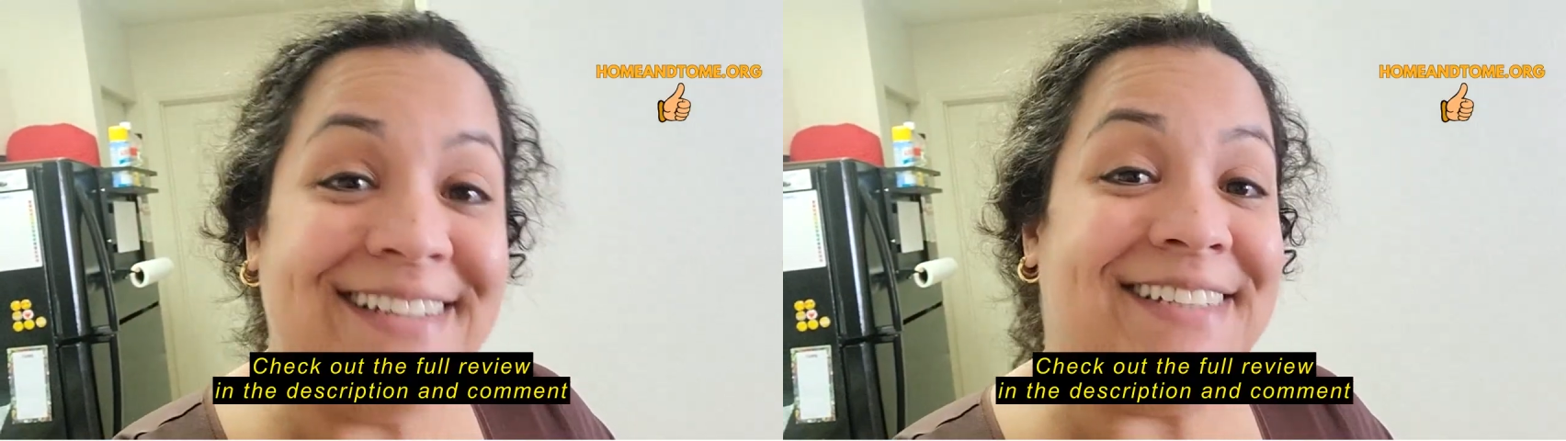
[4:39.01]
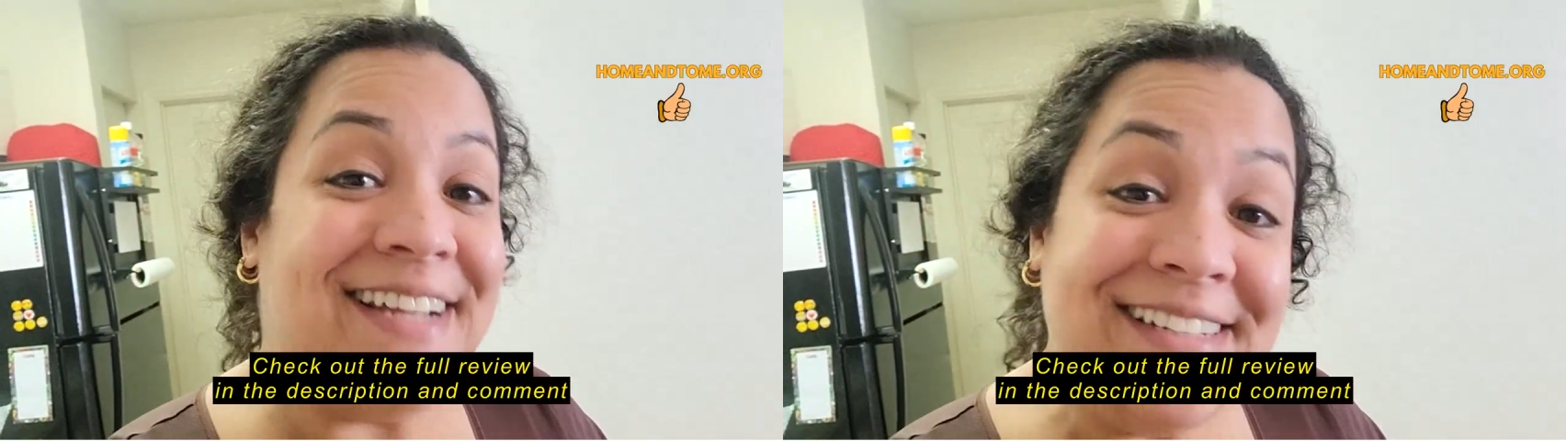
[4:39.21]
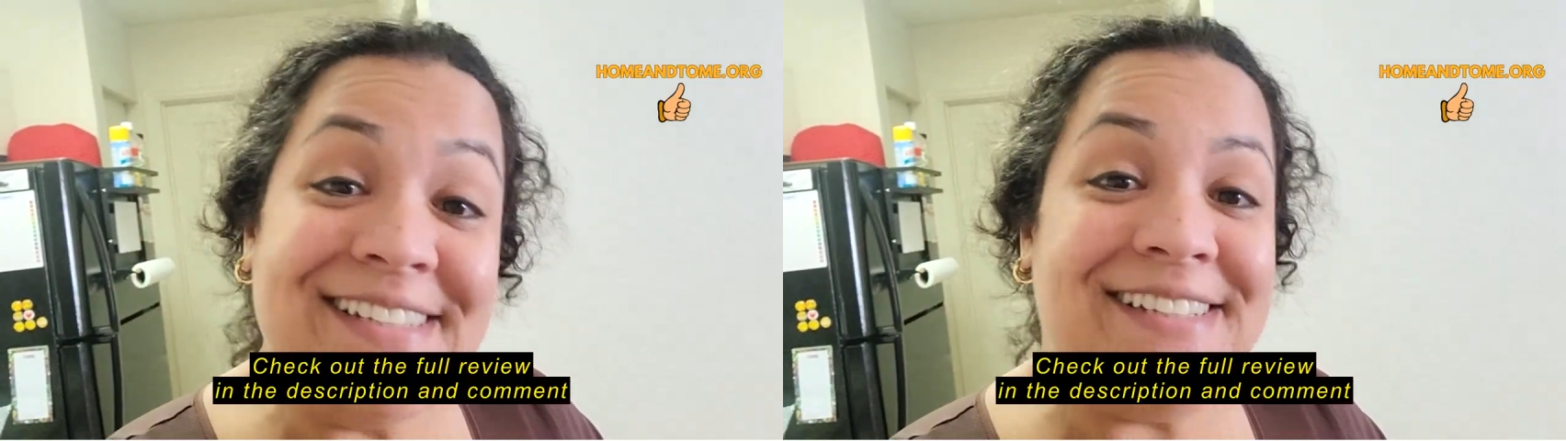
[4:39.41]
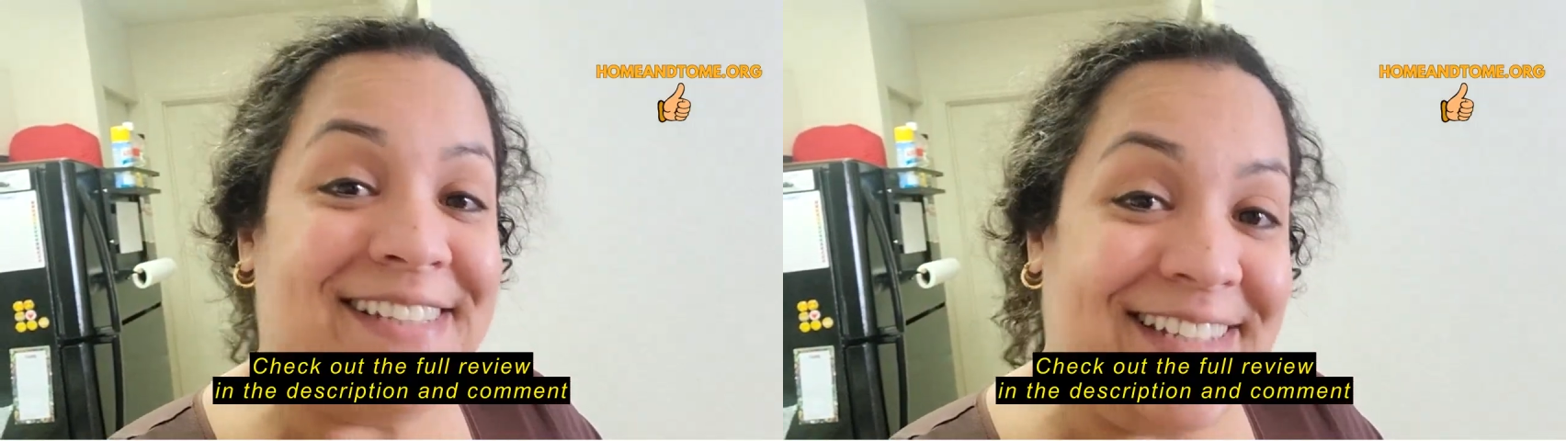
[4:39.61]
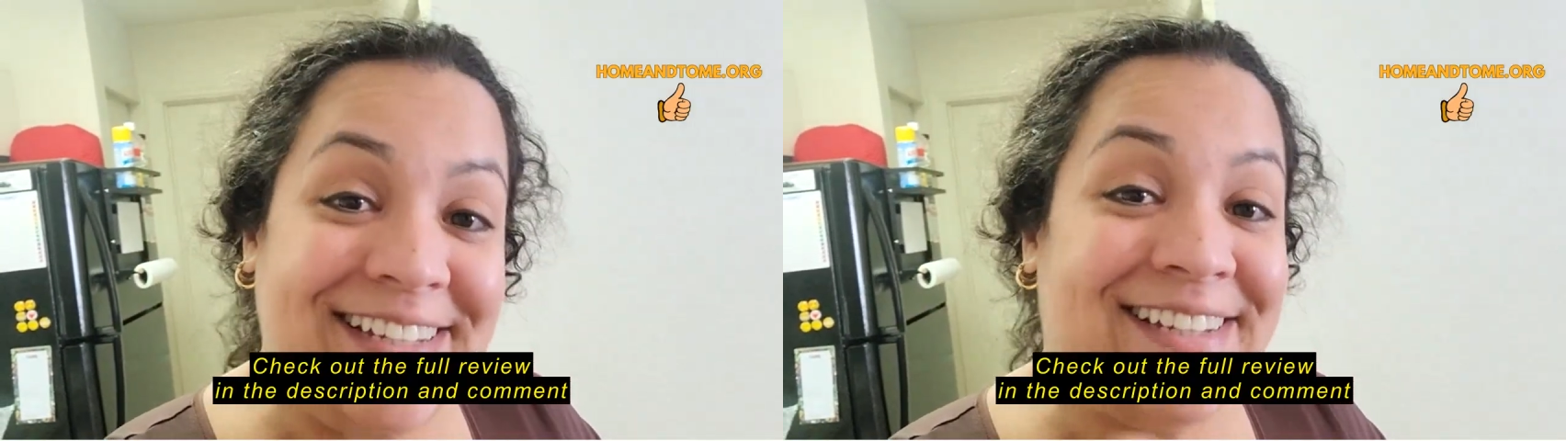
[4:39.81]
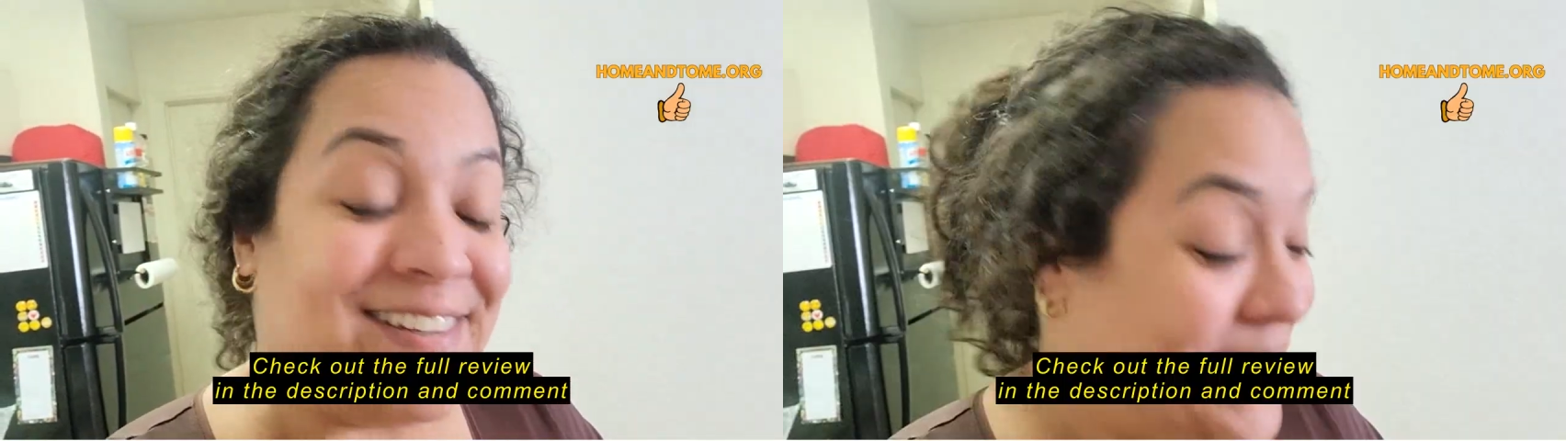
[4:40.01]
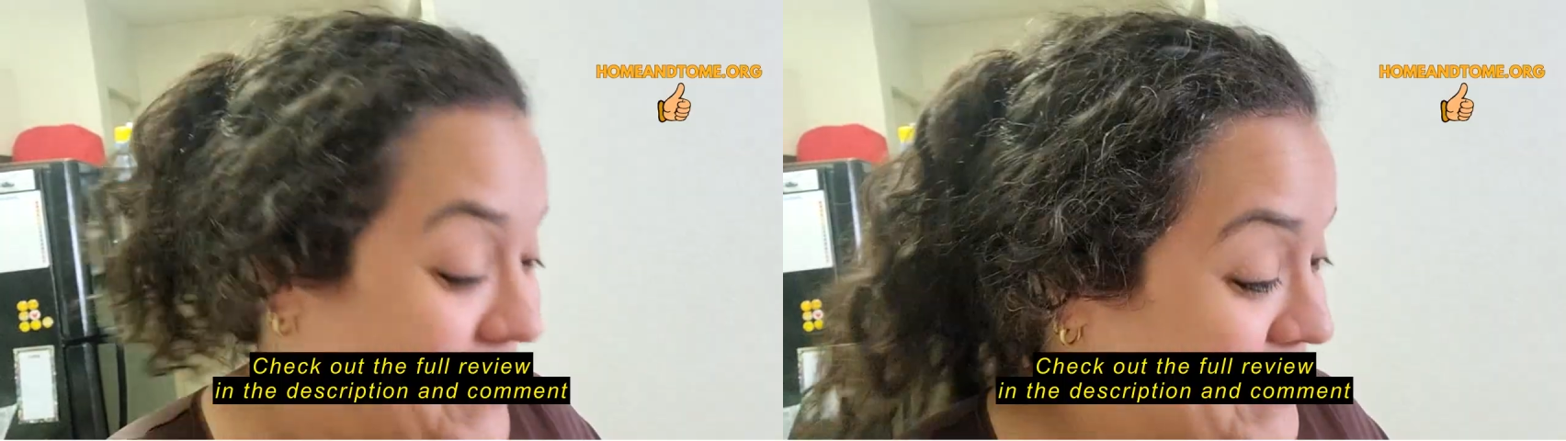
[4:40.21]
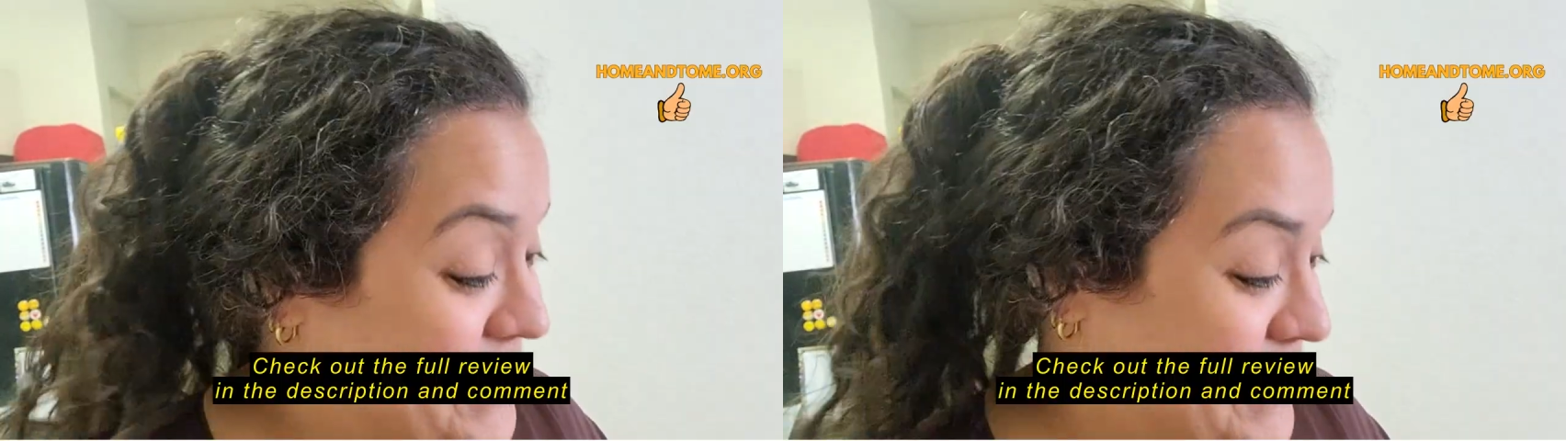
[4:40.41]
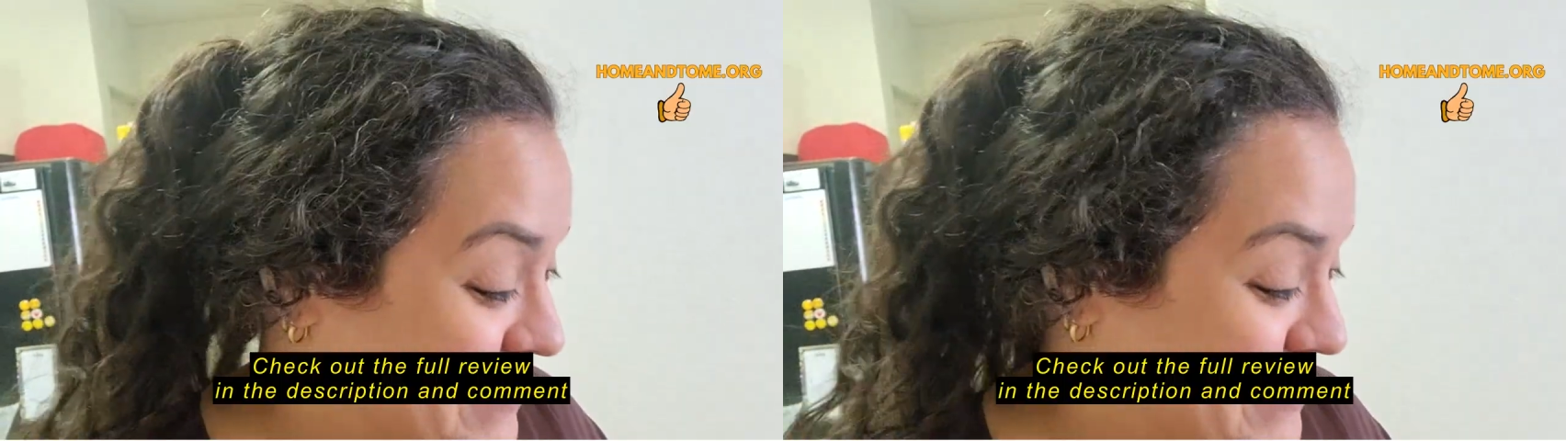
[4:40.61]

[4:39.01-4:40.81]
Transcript: stainless steel though.